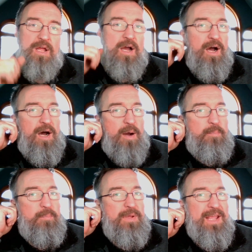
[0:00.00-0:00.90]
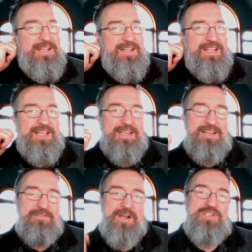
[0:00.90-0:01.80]
Um, and, and
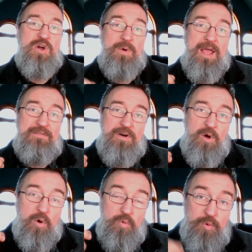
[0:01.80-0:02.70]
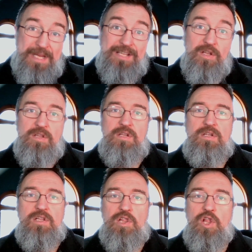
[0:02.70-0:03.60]
if I don't have a, a real
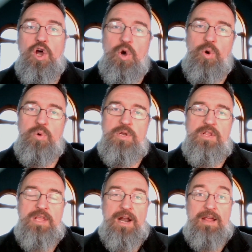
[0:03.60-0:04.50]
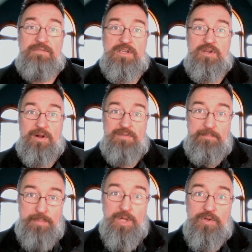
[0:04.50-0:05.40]
load that I have to, you know, I have to
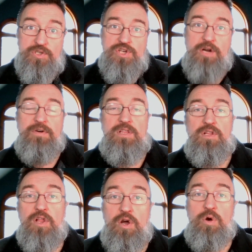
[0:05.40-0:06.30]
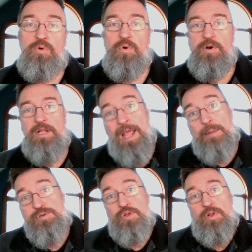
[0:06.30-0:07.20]
build and generate the load in order to
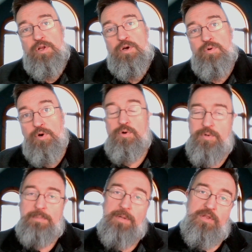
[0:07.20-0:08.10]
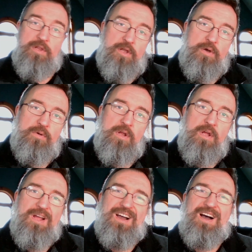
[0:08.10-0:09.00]
capture the load, in order to replay the load,
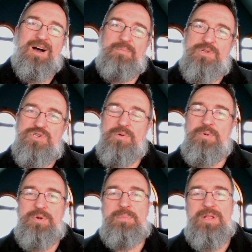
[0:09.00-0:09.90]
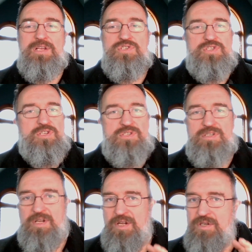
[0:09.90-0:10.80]
um, distributed replay is just
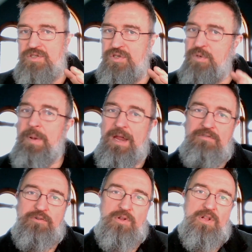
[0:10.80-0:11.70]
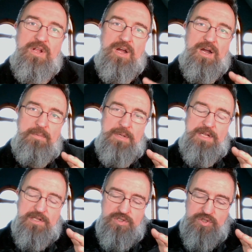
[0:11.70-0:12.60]
too painful. Um,
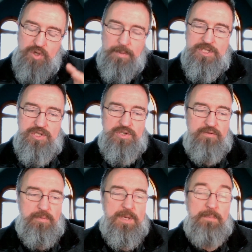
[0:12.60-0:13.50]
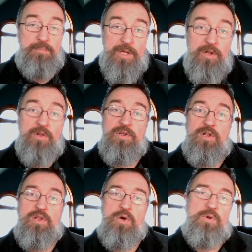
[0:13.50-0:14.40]
it's so much easier for me to build a
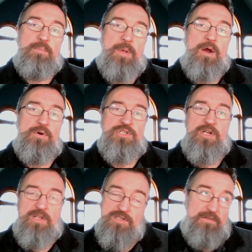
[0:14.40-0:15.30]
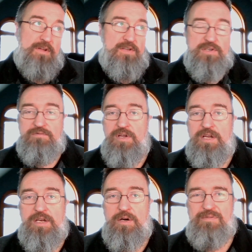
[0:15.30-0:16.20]
load in PowerShell as, I, as I've
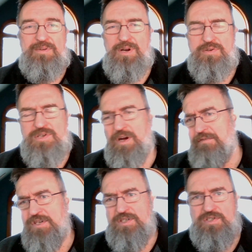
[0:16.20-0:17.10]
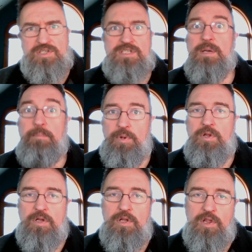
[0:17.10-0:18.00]
done here. You know, it's obviously
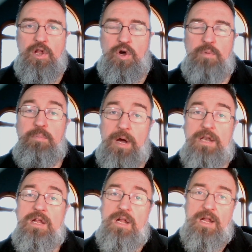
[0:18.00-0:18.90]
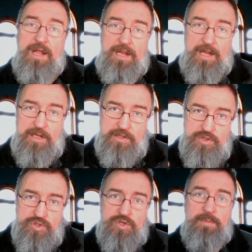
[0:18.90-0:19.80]
simple load, but a, a
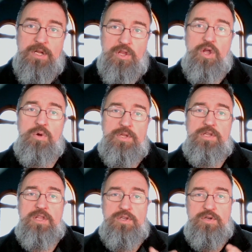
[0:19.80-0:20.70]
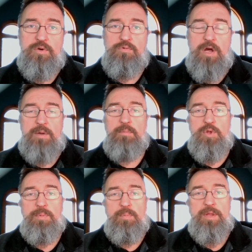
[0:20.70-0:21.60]
distributed load that, that you can run in
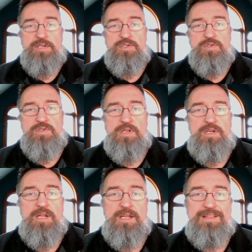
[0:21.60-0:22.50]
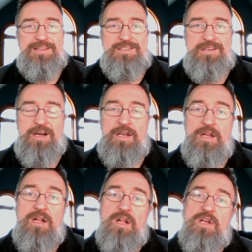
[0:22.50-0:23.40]
multiple places and, and get things done.
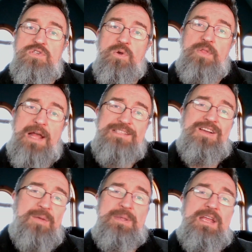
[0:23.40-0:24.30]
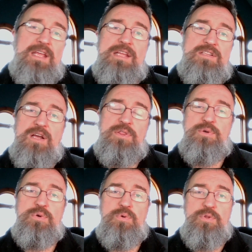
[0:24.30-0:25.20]
So that's how I'm getting it done
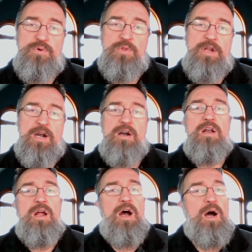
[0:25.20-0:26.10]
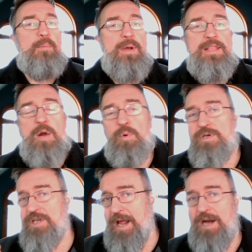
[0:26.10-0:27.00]
through through there. Um, and that
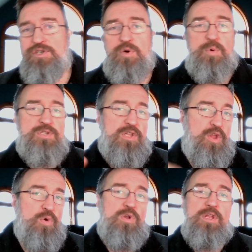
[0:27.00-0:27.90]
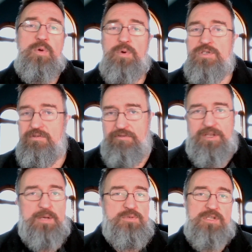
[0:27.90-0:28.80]
works in Azure. It works locally. It works on
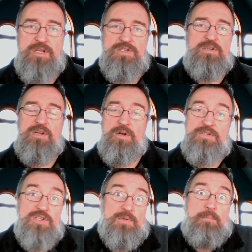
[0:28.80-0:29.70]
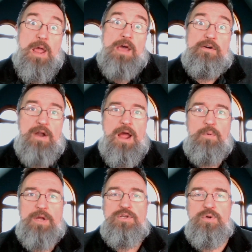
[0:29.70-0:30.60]
VMs. It doesn't, you know, it doesn't matter
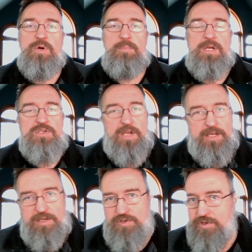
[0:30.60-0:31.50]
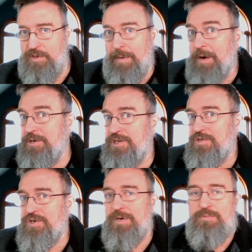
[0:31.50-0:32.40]
how I do it because I, it's just a
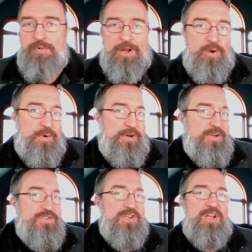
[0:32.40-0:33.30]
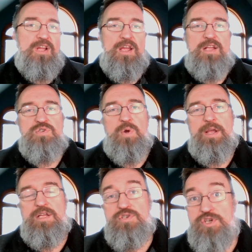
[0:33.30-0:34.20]
PowerShell script running queries, and so
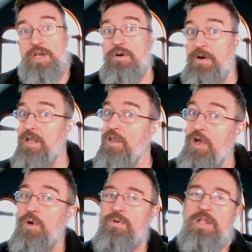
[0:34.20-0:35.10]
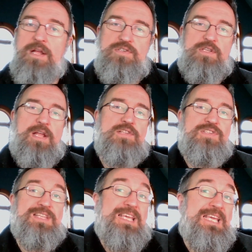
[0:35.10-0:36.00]
I can generate load. And that's and
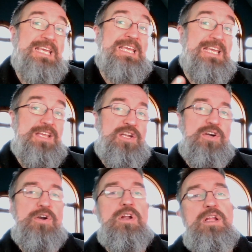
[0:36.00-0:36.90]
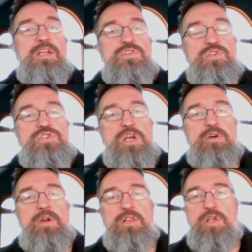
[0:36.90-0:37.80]
that's the key here is to
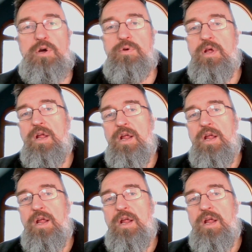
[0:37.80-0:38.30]
generate load.